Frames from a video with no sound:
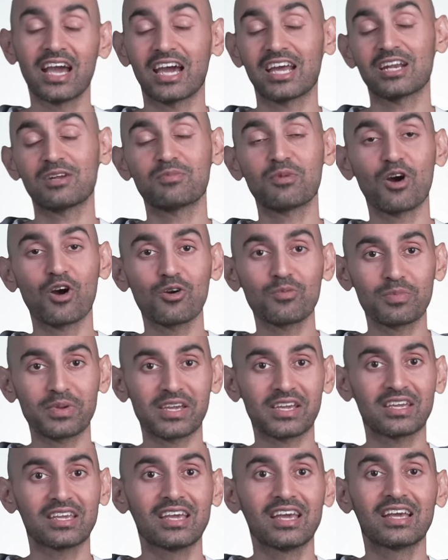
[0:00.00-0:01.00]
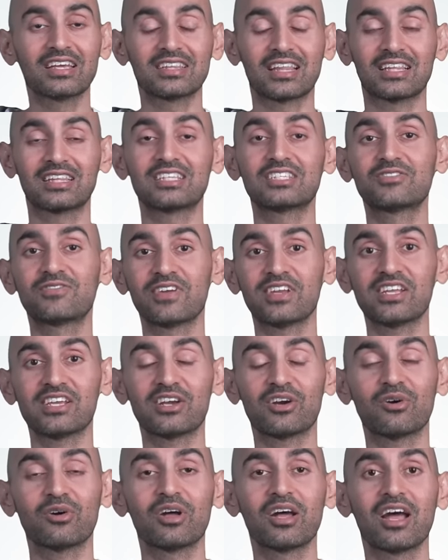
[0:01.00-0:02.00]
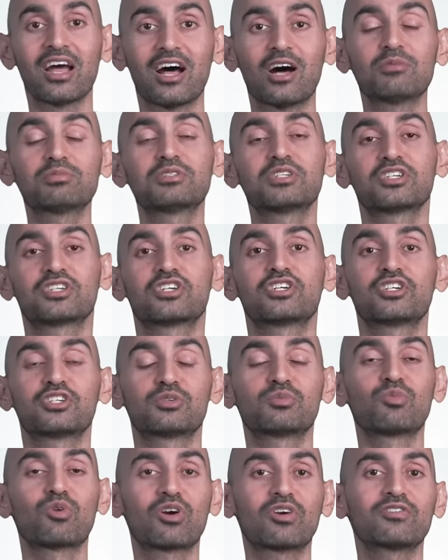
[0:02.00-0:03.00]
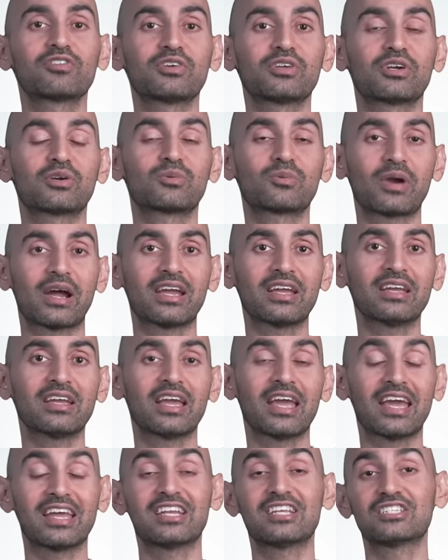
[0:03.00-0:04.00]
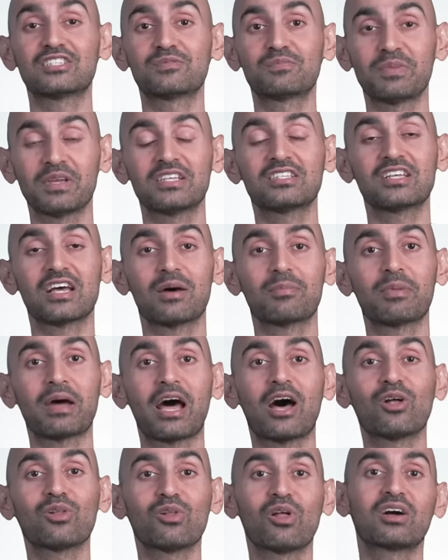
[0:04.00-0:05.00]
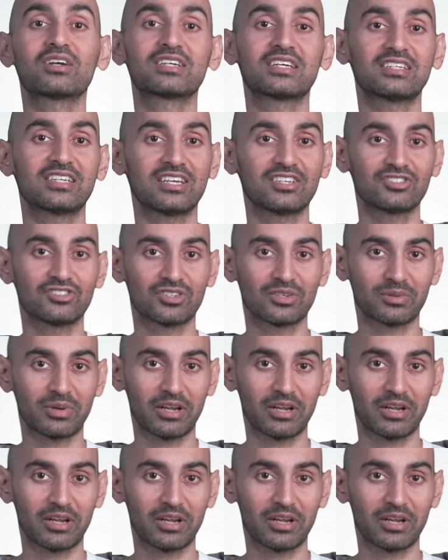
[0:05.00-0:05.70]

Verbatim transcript: And I'm hoping that this video helps encourage more of you to write and it speeds up how long it takes you to